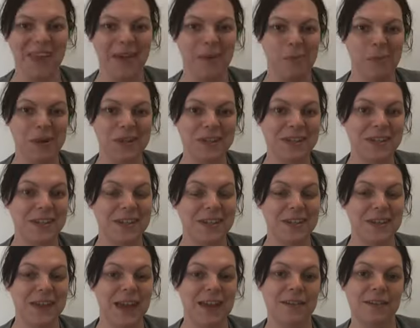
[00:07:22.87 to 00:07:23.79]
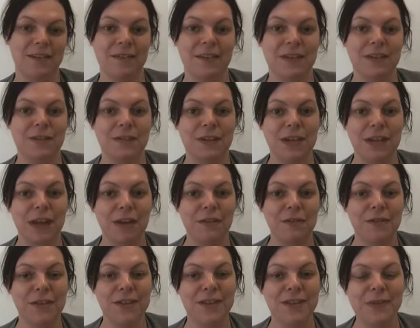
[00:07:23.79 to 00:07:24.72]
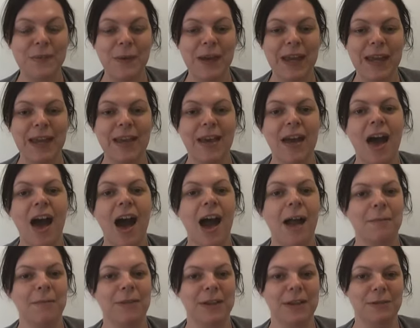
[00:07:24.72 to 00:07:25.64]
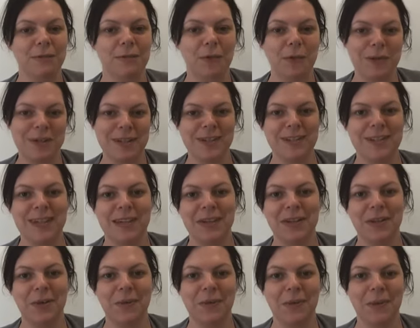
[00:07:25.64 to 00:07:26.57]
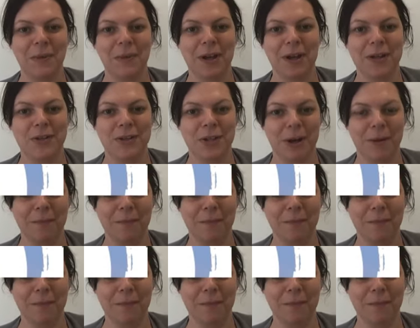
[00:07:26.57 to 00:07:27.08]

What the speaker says: brings us to the end of this video for this week. I'm looking forward to seeing you in the workshop.